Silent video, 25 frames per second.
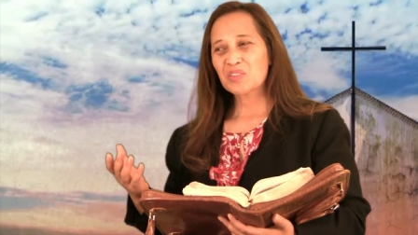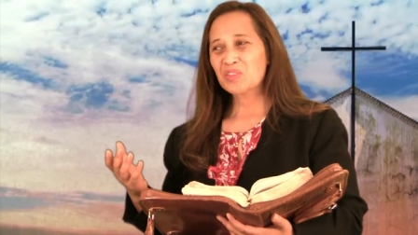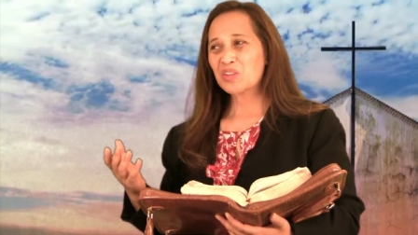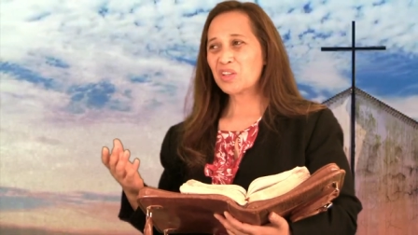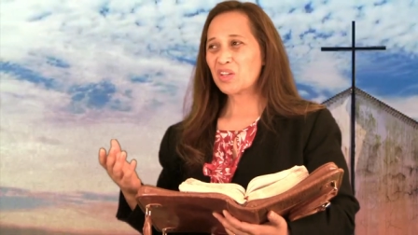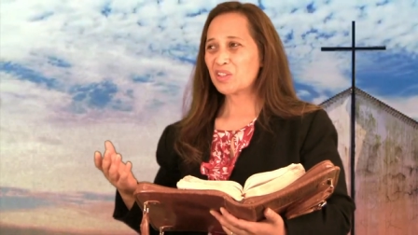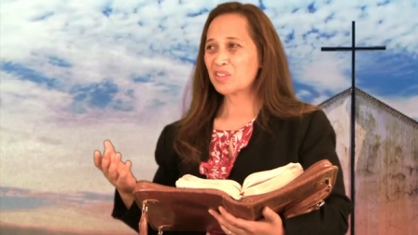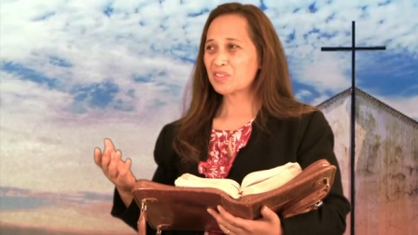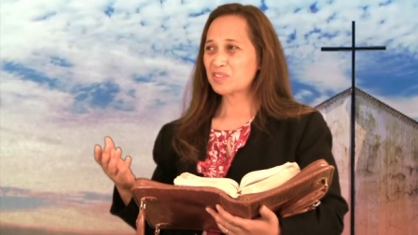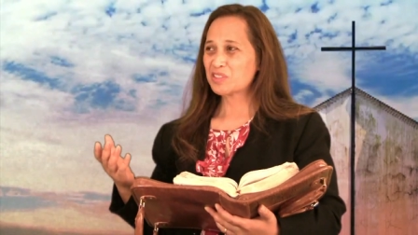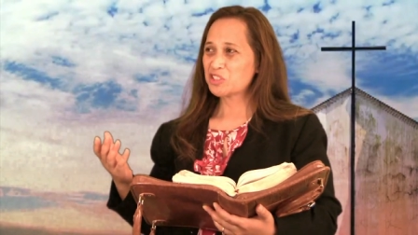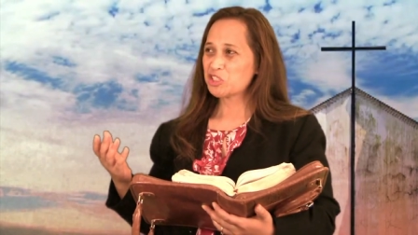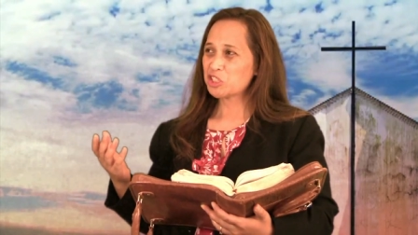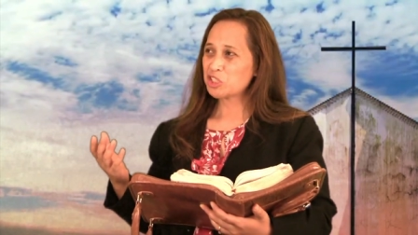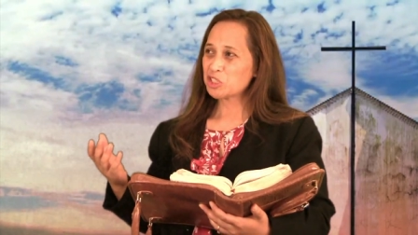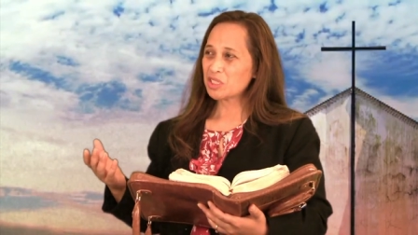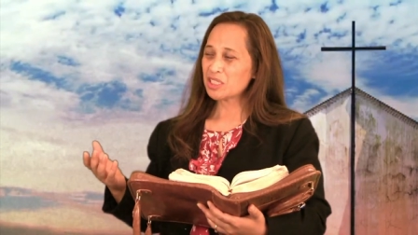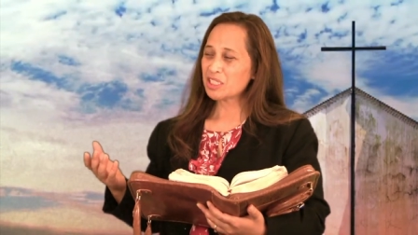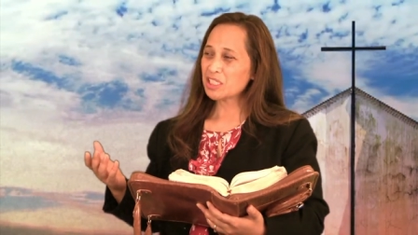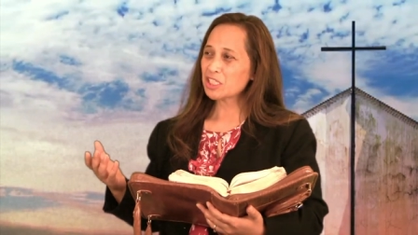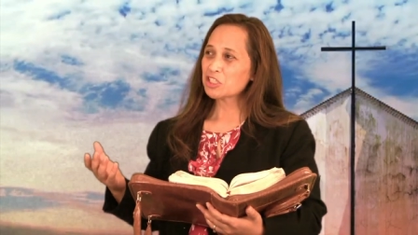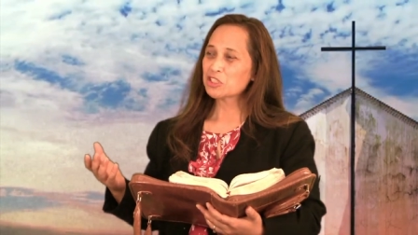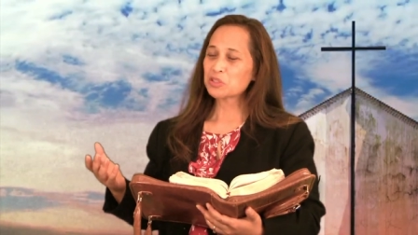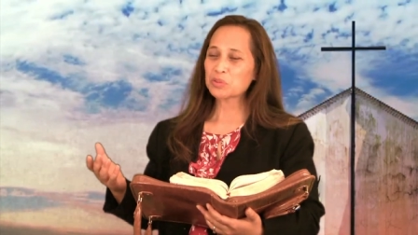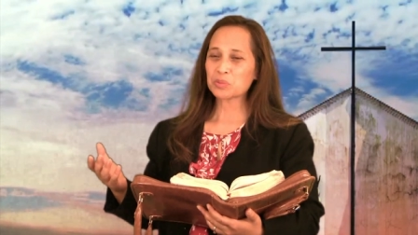they're
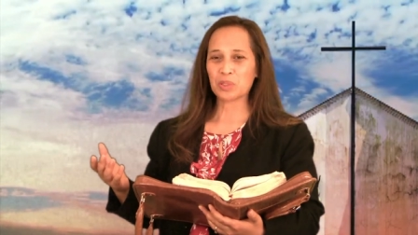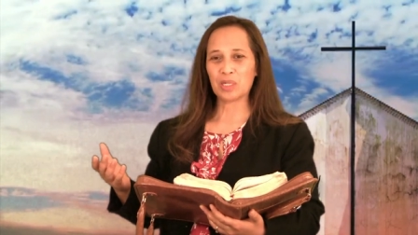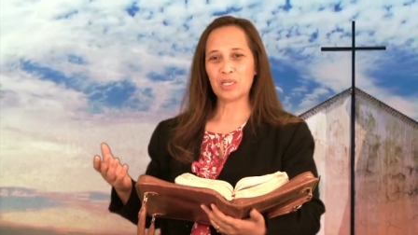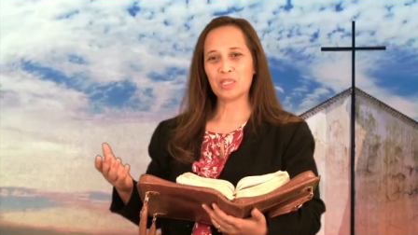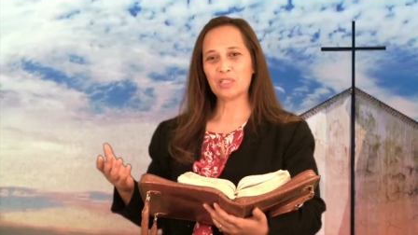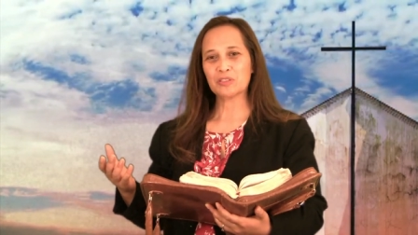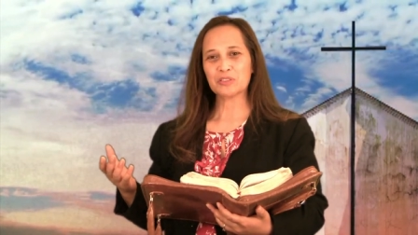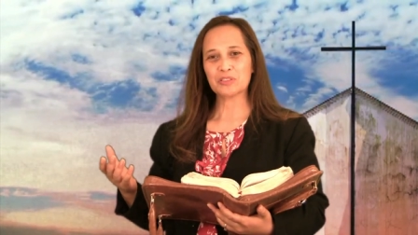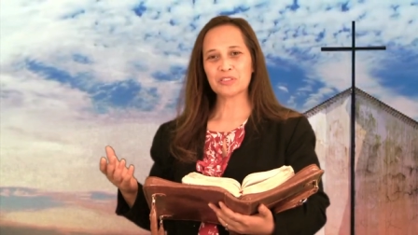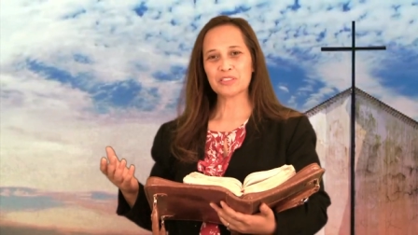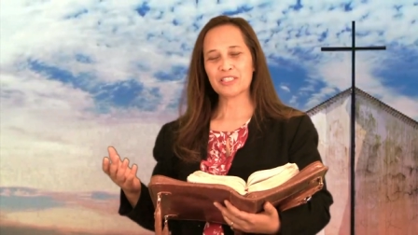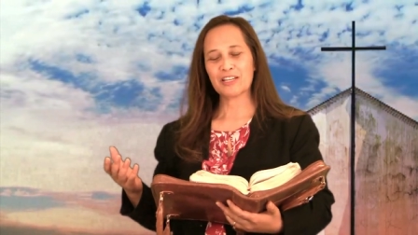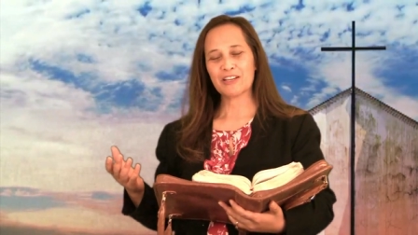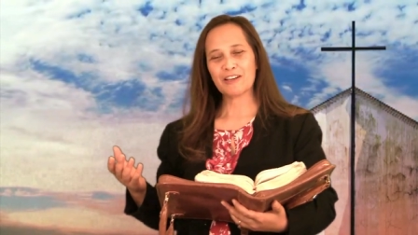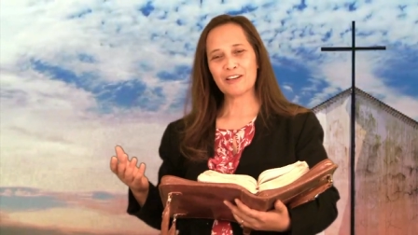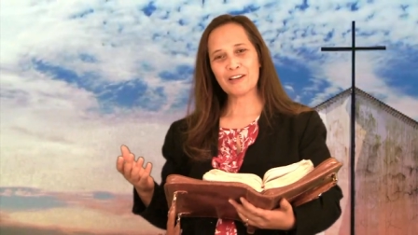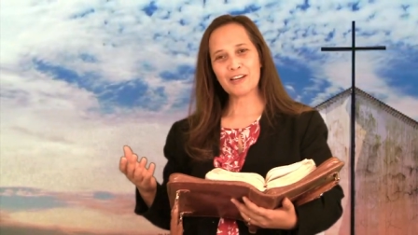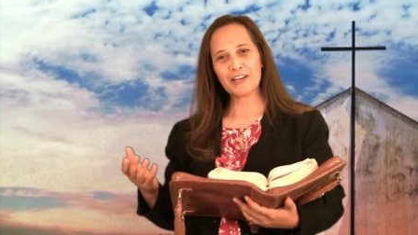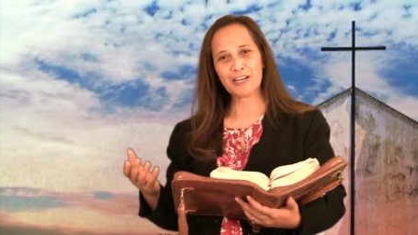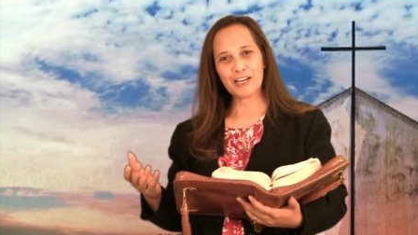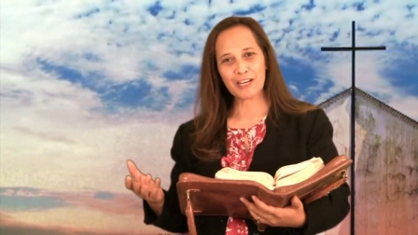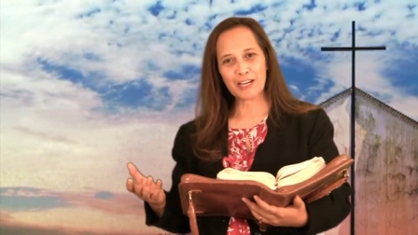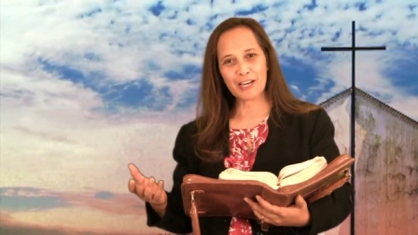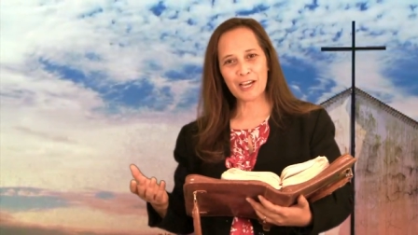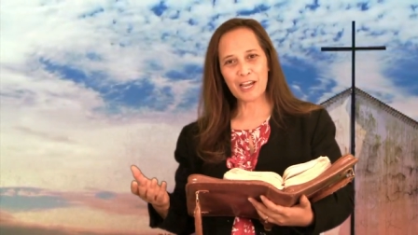Israel's
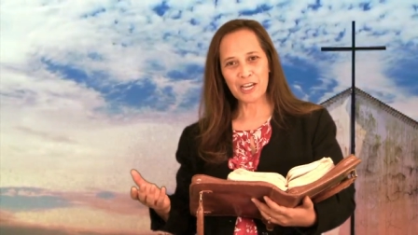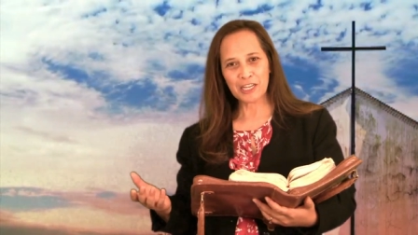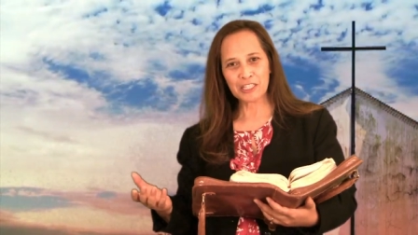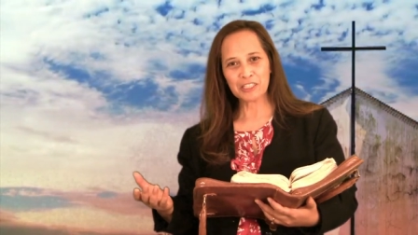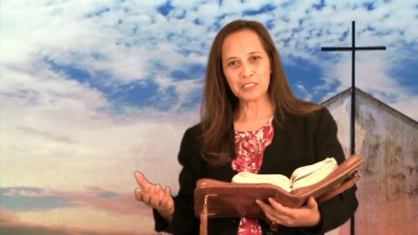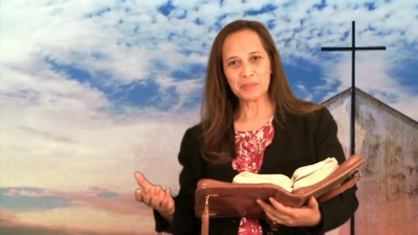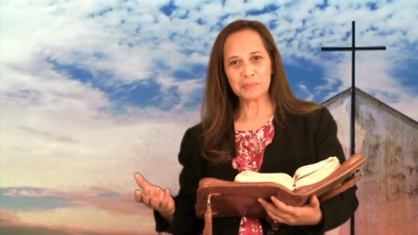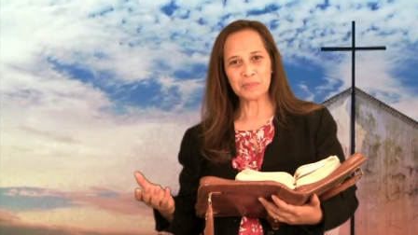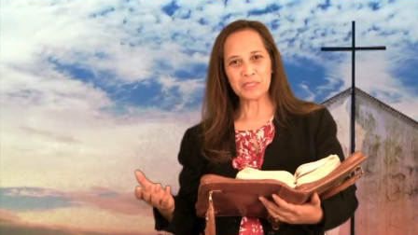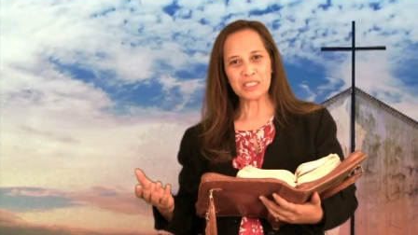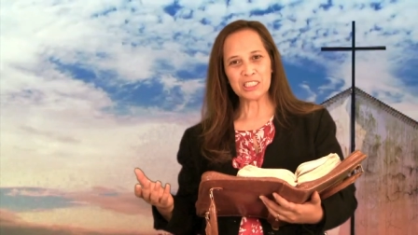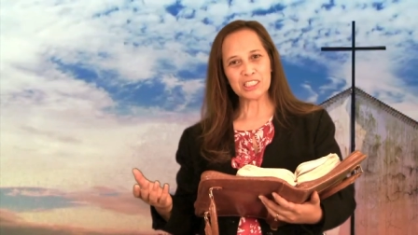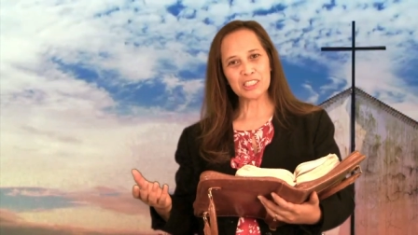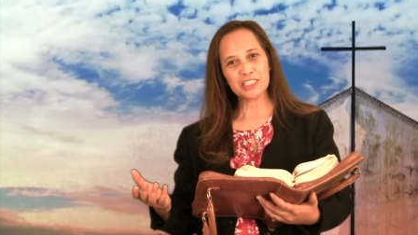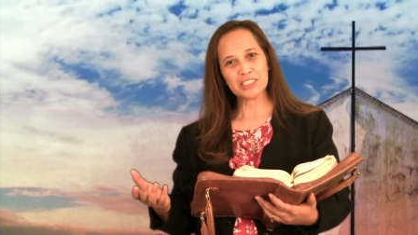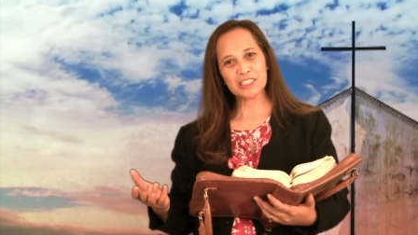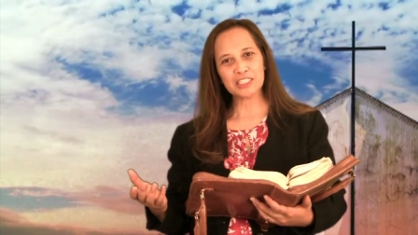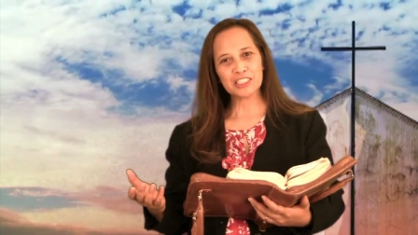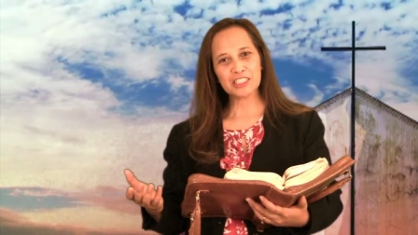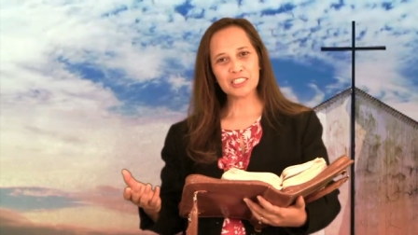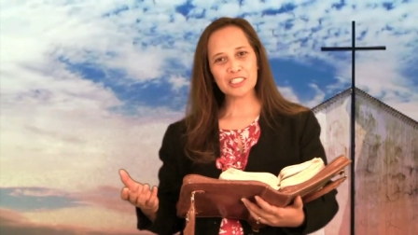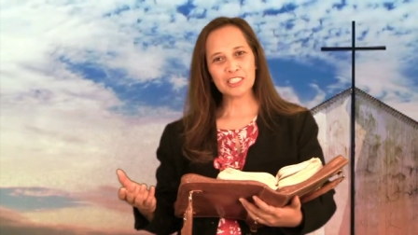enemies.